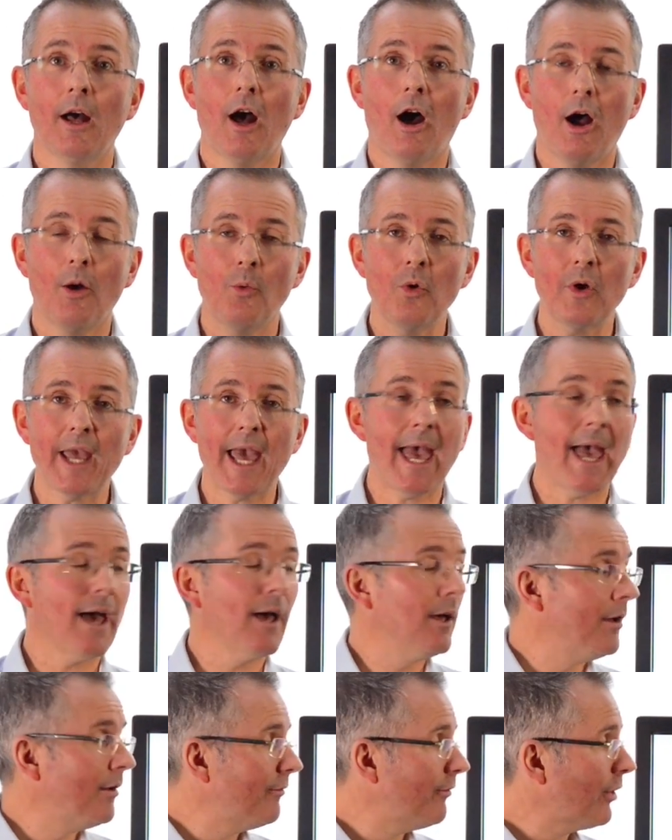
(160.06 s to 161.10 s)
I will
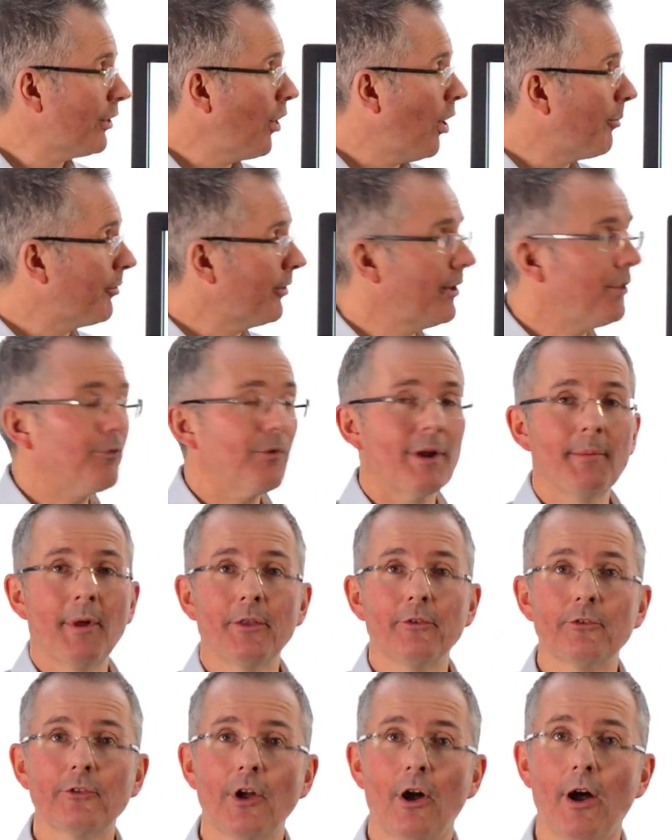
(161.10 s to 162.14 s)
get for copper in 3
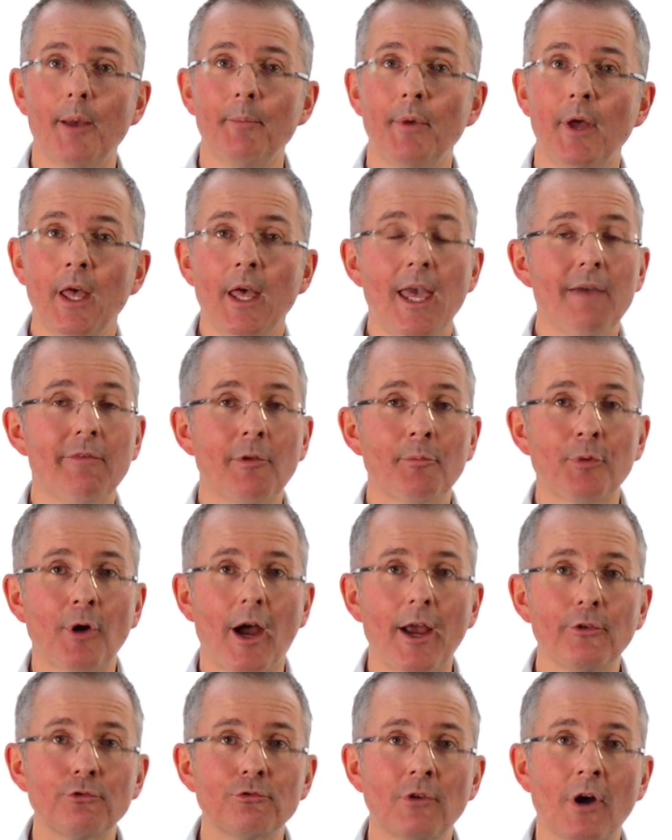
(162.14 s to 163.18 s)
months' time. If the
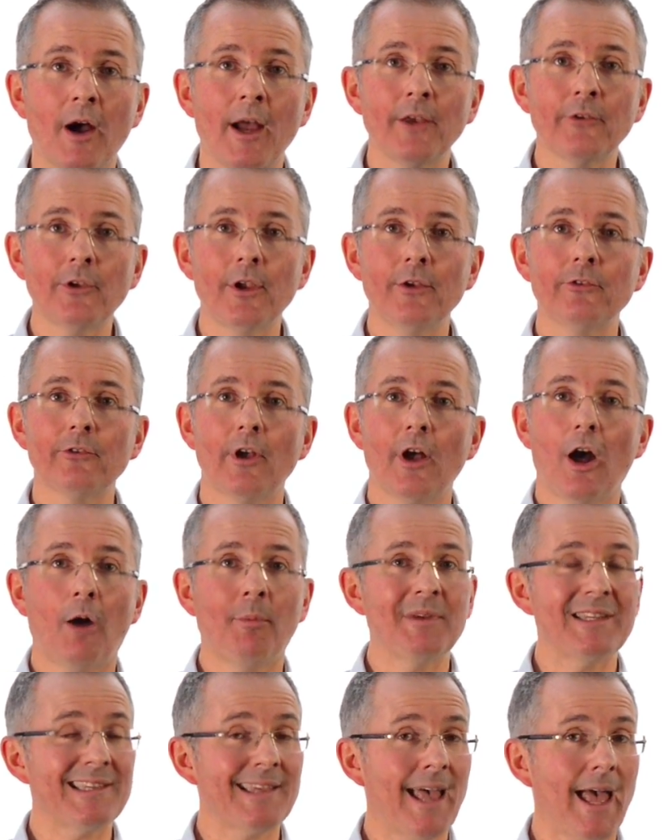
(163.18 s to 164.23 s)
price rises, I'll
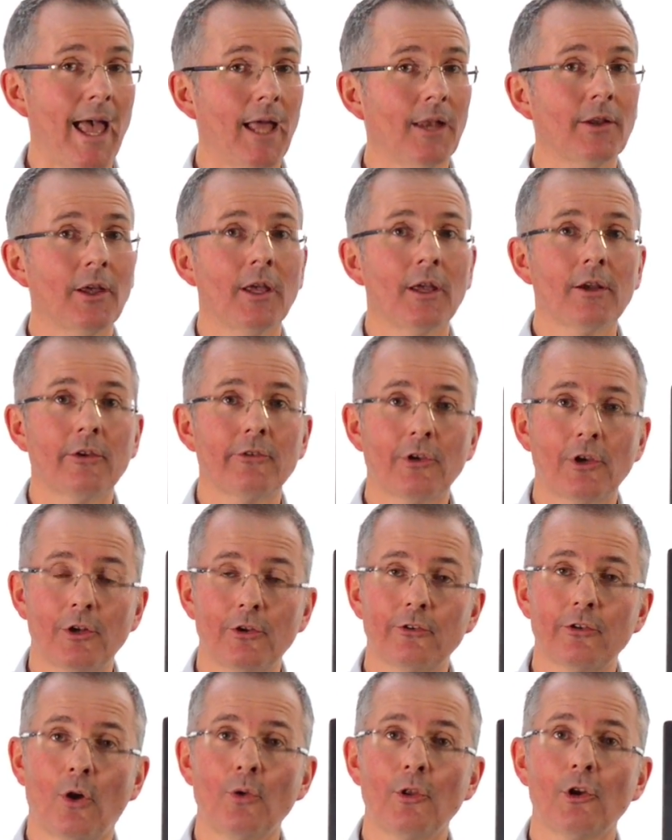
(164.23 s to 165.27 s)
be sad because I could
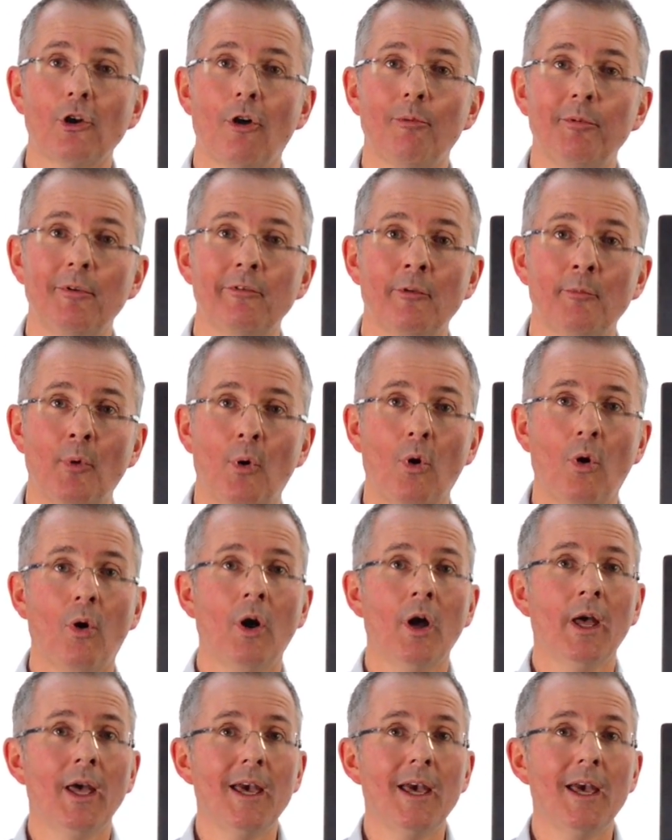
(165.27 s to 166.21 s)
have sold the copper for more.